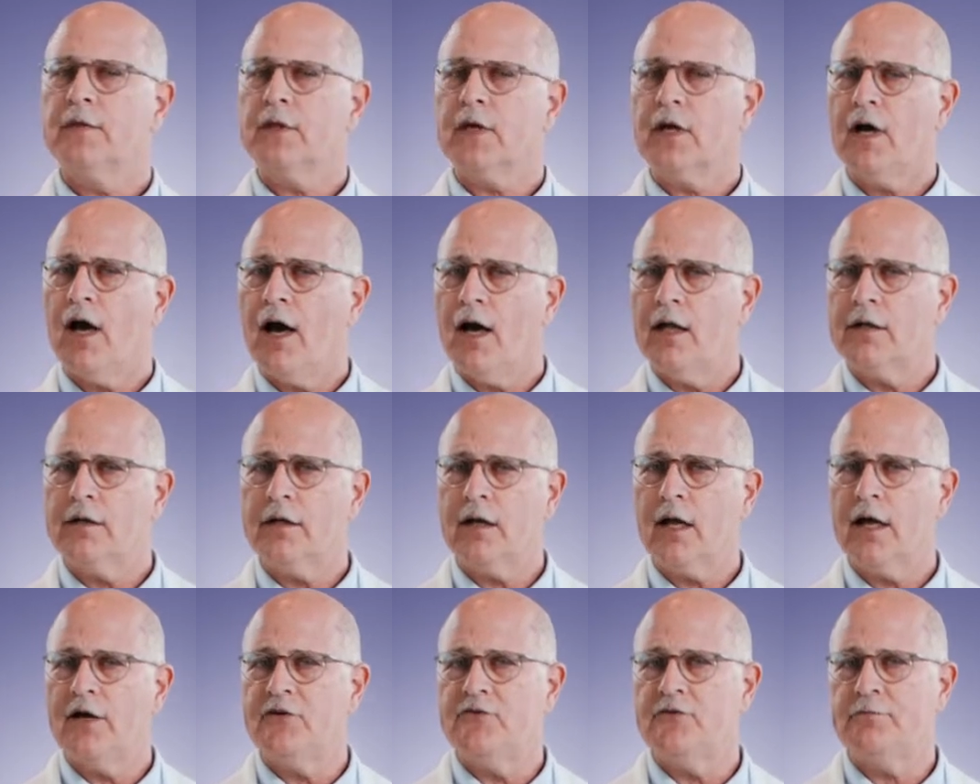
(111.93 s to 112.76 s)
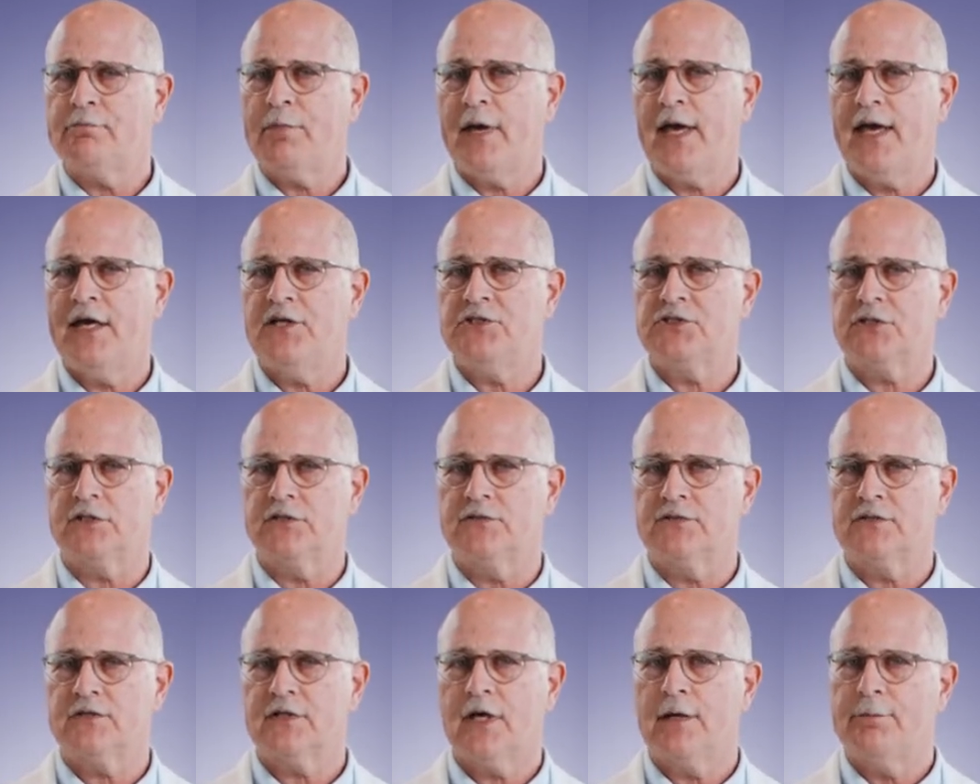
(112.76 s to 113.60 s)
Colonized
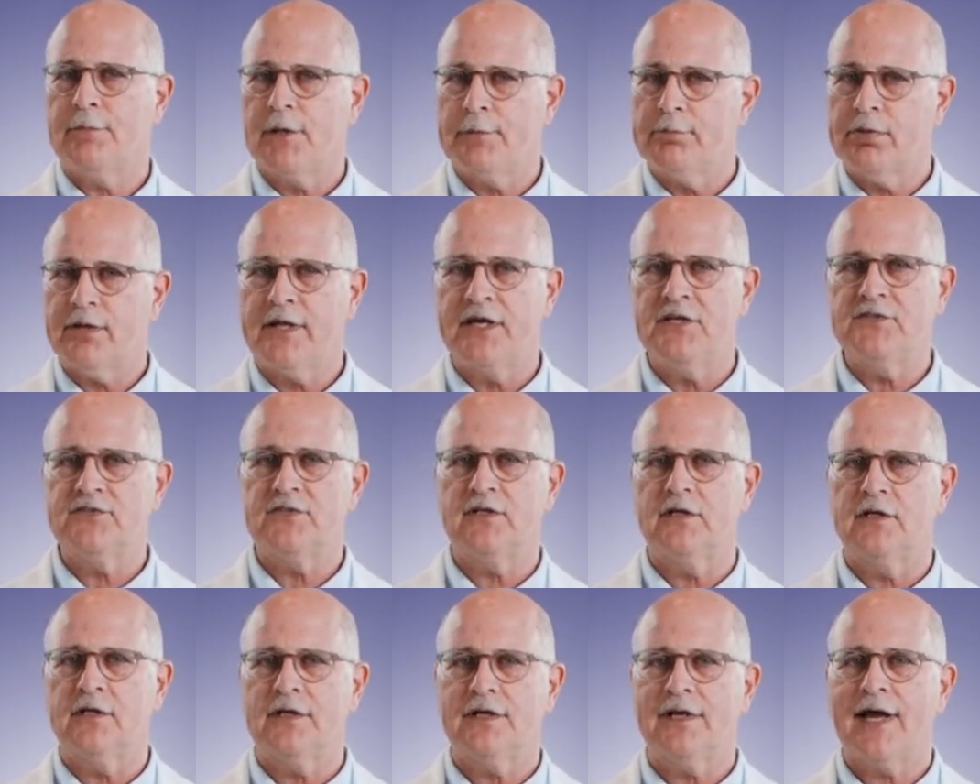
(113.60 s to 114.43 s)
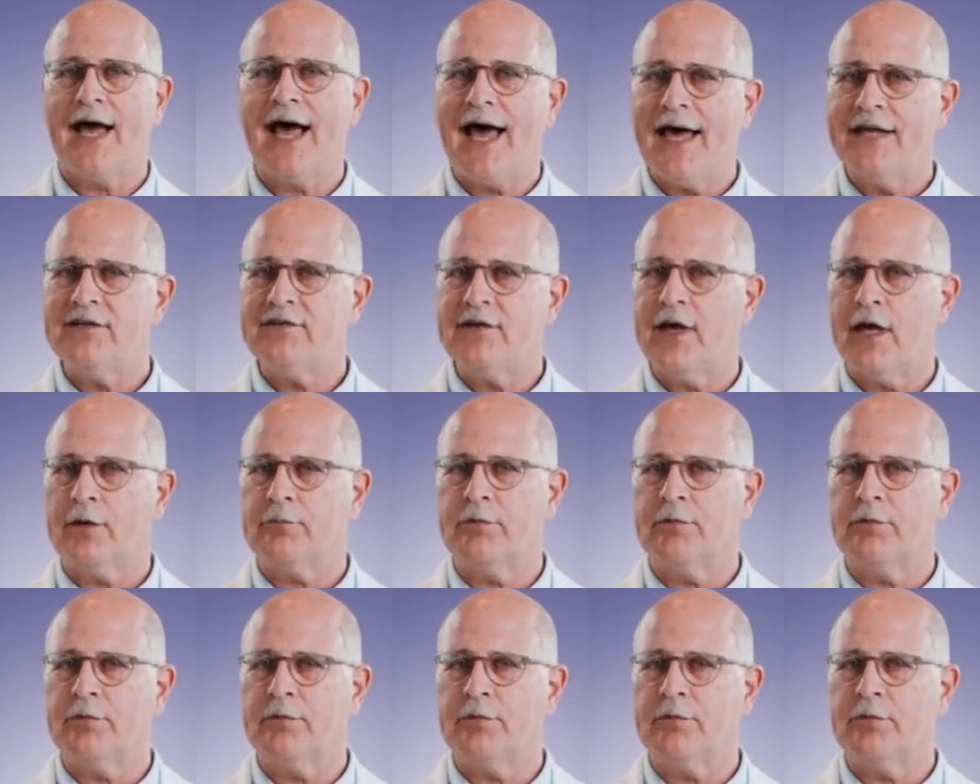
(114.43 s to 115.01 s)
patients can be placed in contact